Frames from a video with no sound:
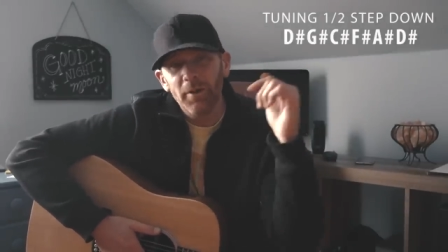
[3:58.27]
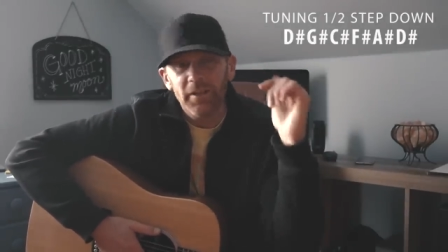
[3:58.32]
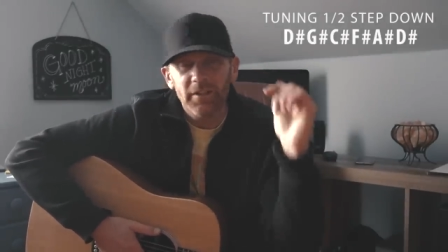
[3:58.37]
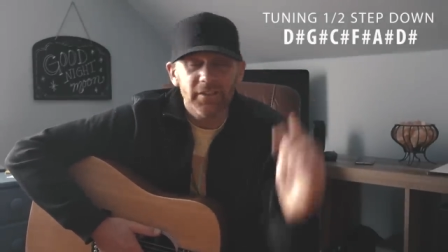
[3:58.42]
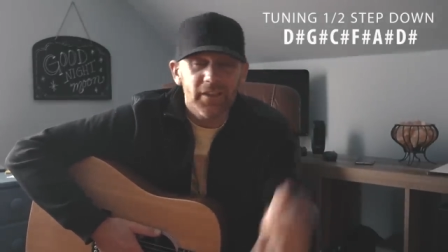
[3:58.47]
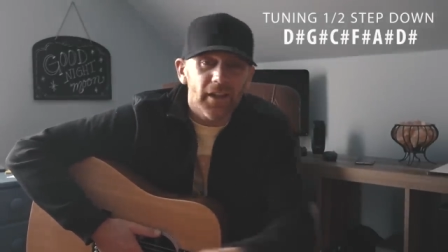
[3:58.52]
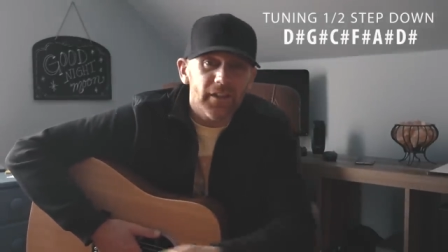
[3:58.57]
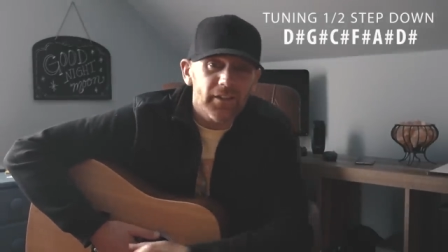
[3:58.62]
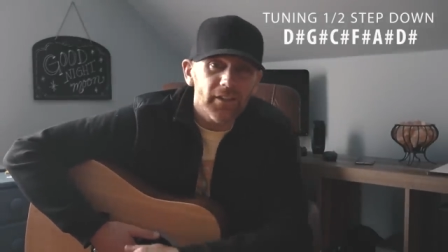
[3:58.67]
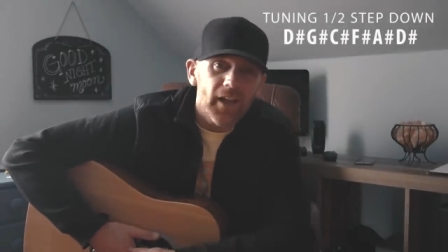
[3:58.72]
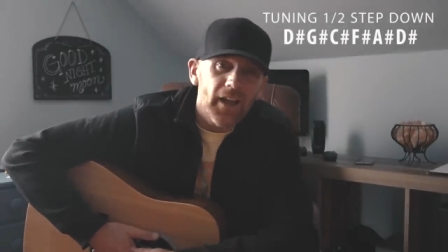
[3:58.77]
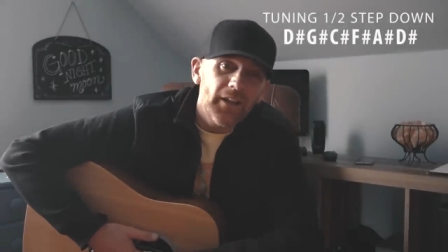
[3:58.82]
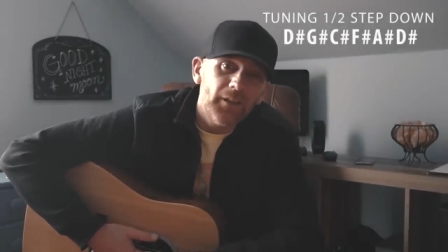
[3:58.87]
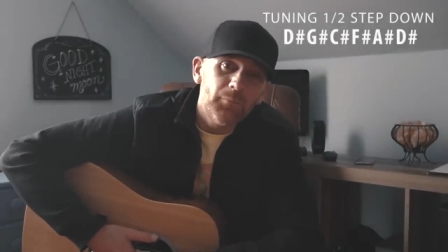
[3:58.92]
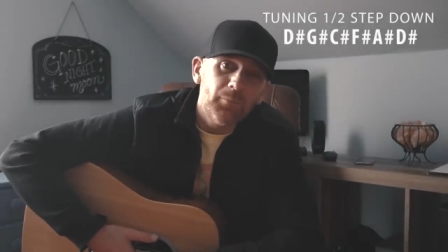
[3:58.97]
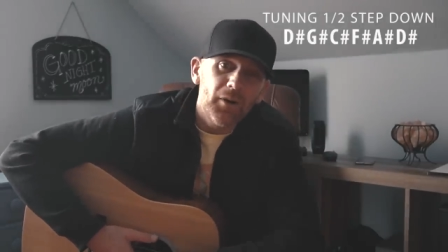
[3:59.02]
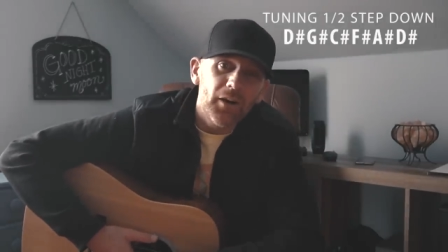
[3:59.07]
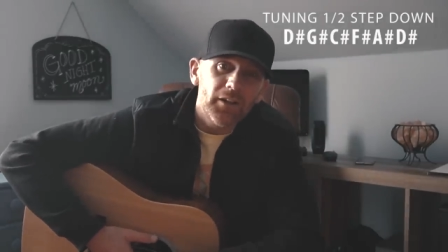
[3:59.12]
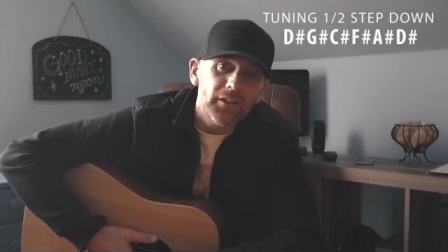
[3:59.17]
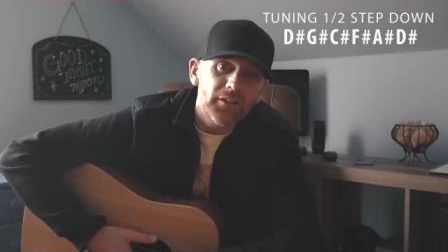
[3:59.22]
hit that
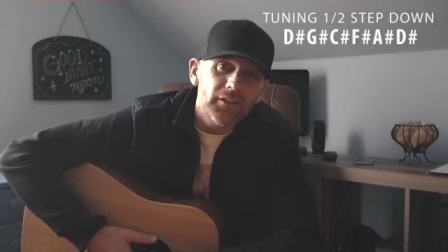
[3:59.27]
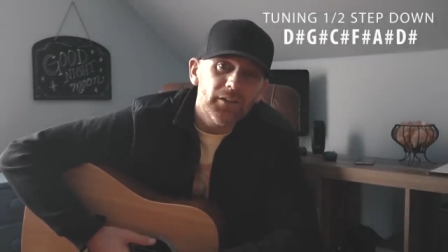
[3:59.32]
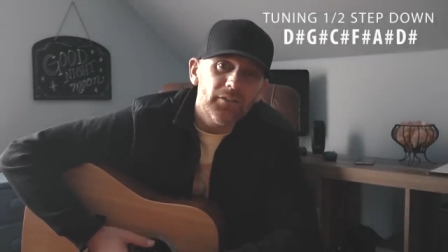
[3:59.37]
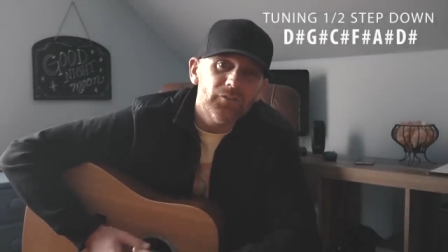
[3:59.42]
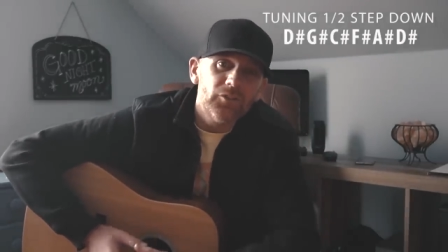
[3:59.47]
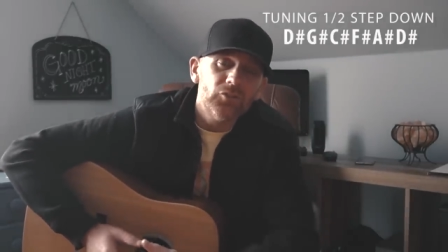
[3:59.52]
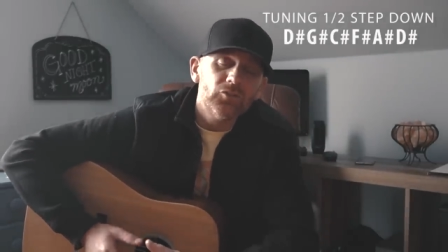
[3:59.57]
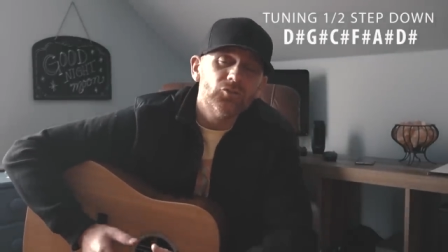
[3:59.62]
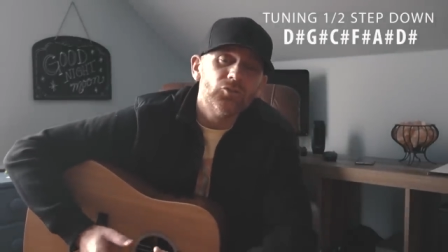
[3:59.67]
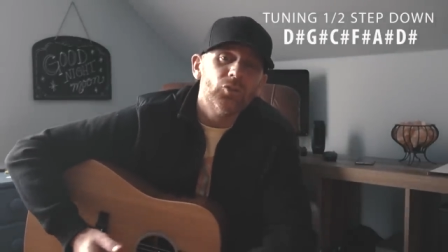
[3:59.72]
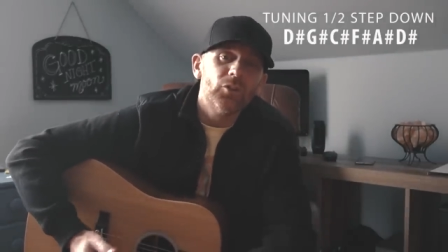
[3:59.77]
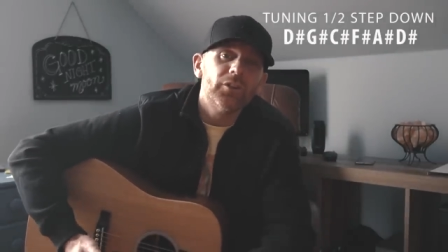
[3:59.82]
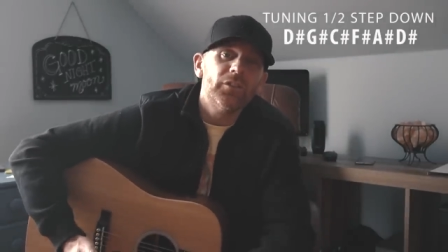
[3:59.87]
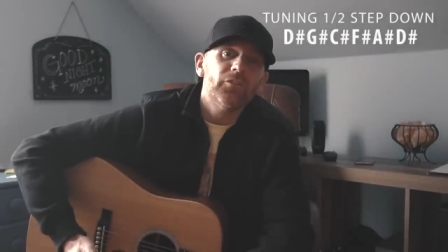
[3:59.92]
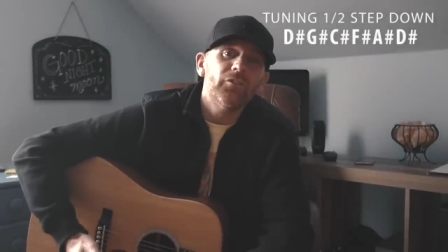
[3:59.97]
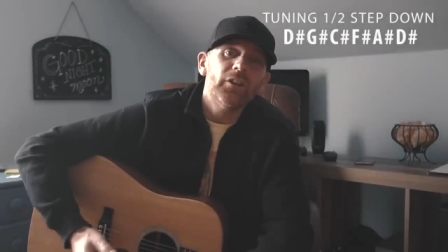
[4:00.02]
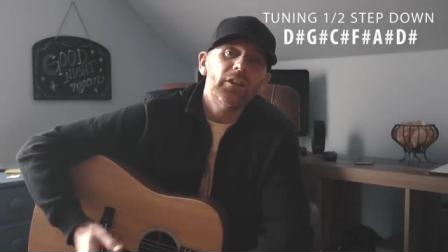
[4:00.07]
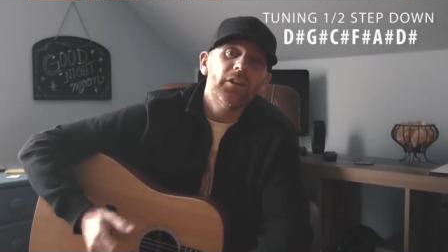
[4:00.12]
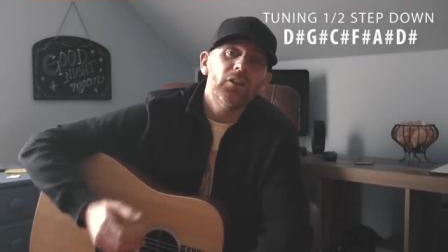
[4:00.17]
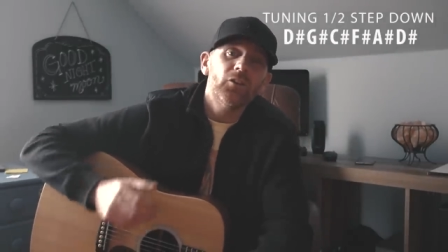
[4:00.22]
like button if you enjoyed the
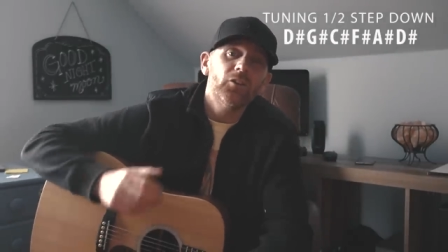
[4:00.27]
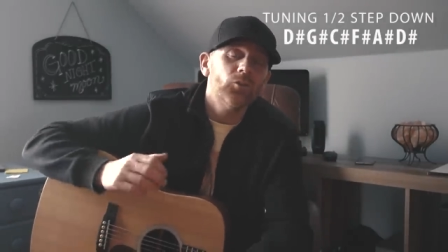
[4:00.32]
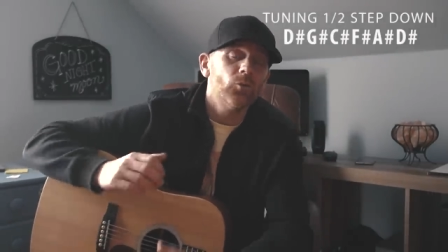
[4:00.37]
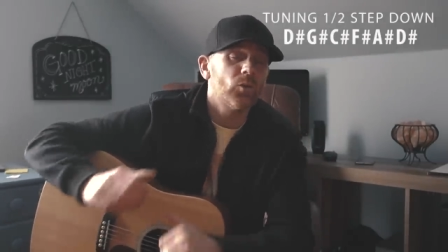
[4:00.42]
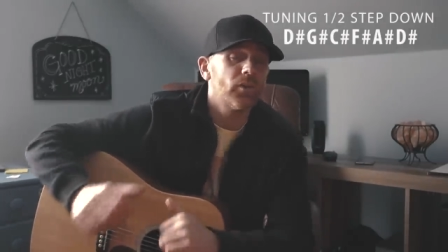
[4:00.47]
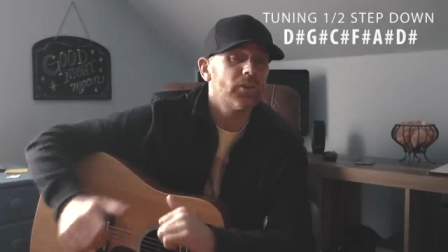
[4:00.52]
video and you